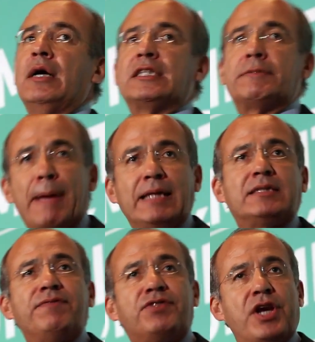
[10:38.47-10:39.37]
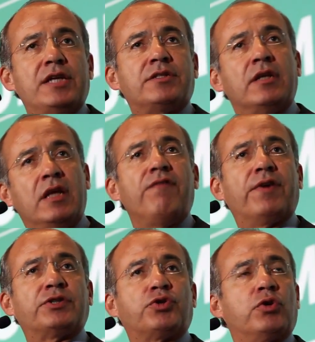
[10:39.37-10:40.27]
expensive change in
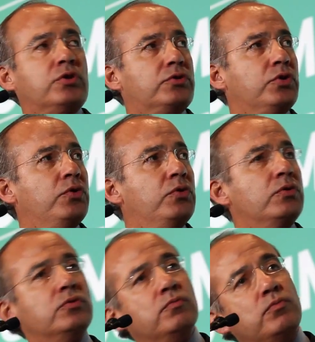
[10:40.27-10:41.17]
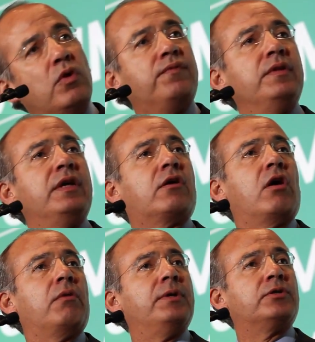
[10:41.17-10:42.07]
infrastructure to move the
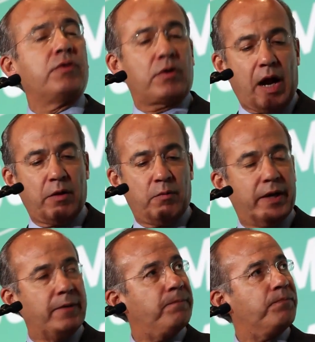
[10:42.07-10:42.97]
economy to the right way.